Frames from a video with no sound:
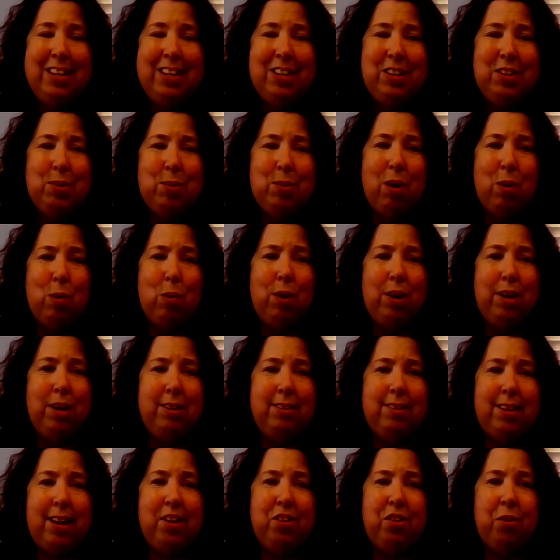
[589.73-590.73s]
to our
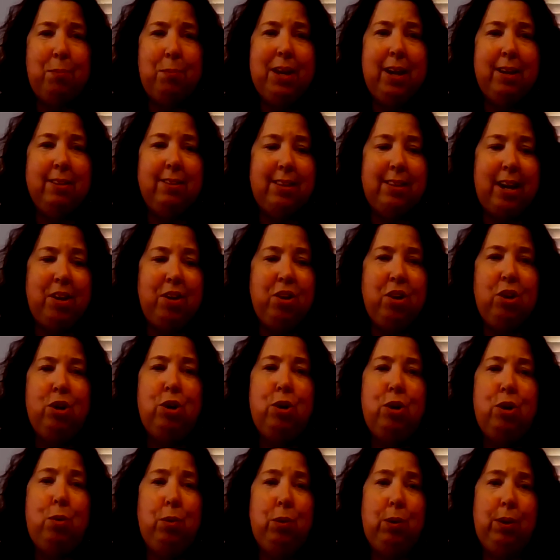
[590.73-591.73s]
organization because they
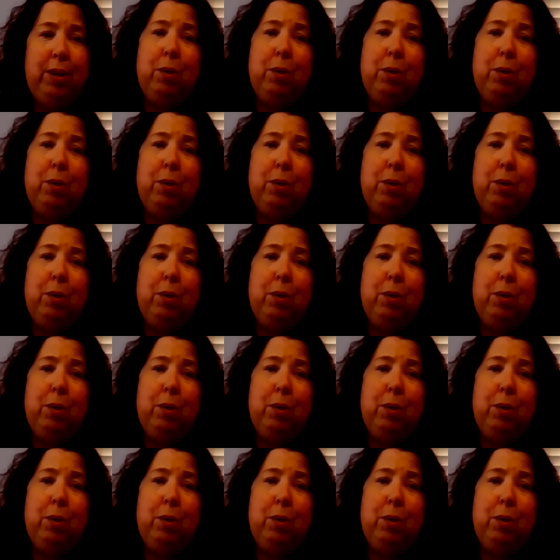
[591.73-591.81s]
knew